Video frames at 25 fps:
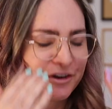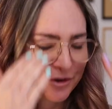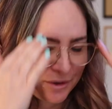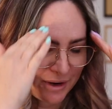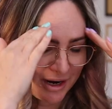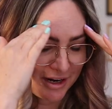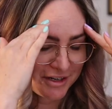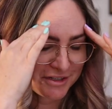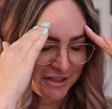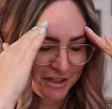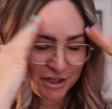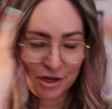I
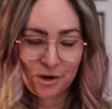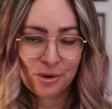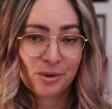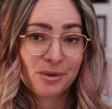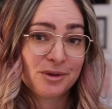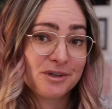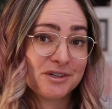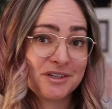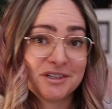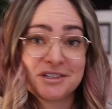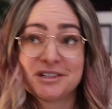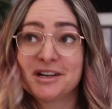don't actually know
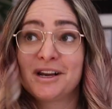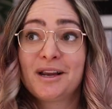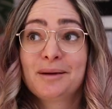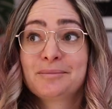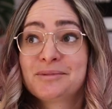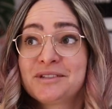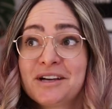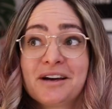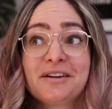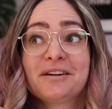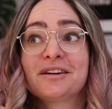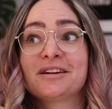all the detail.
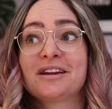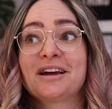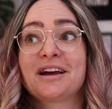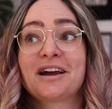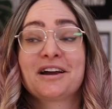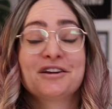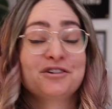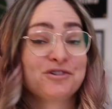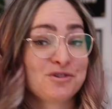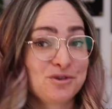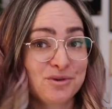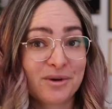I'm sounding
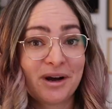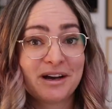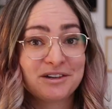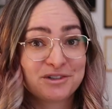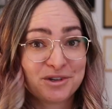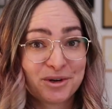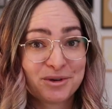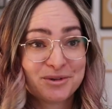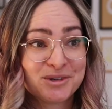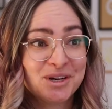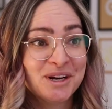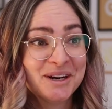like I do.
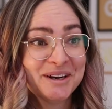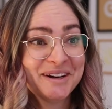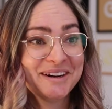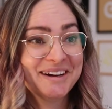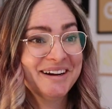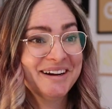I don't.